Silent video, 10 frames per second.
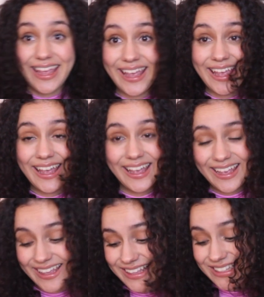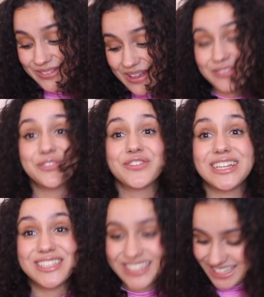that's why I have no
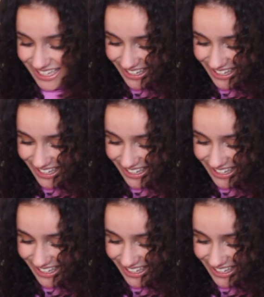friends.